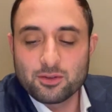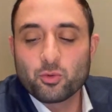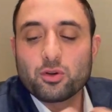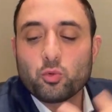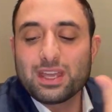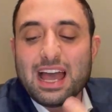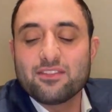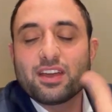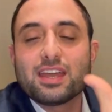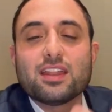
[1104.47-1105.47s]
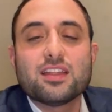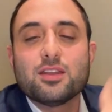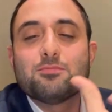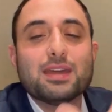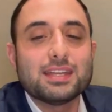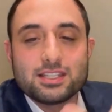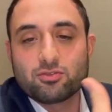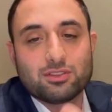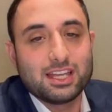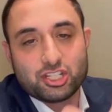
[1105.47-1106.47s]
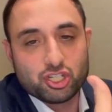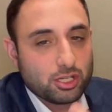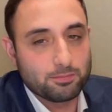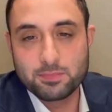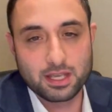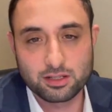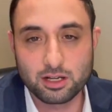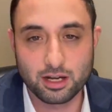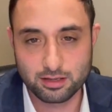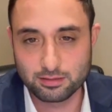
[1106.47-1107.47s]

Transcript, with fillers: we we have a, an amazing relationship, me and God.